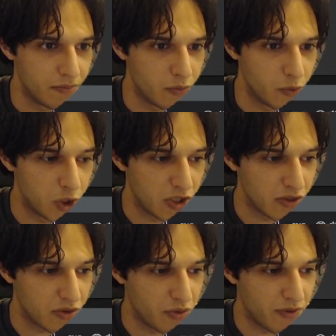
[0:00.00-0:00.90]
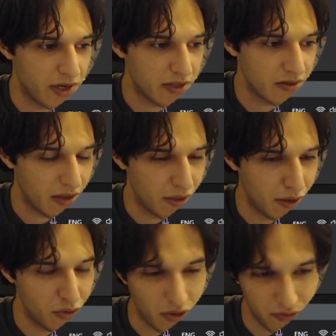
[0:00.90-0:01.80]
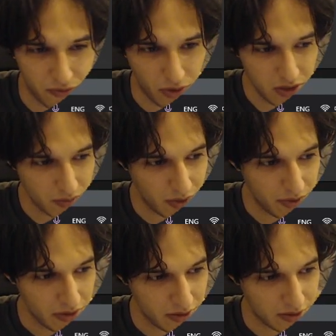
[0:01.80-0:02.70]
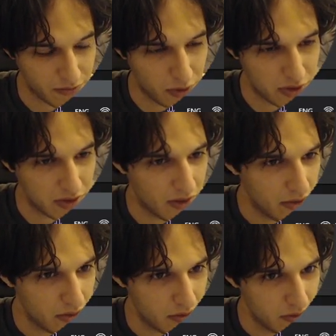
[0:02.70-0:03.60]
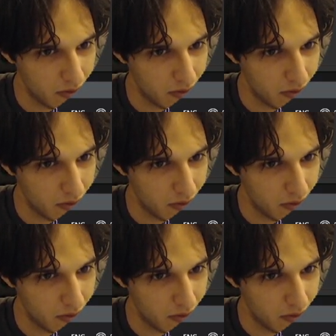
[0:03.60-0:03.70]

which is converted, I think, to a false. Maybe it's a falsy value,